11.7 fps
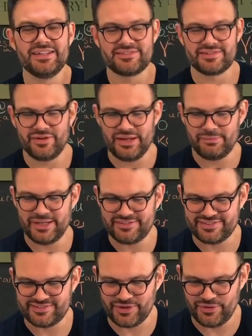So let me
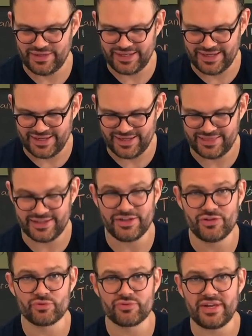just do the
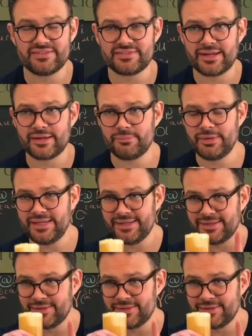usual test. Hang on a minute.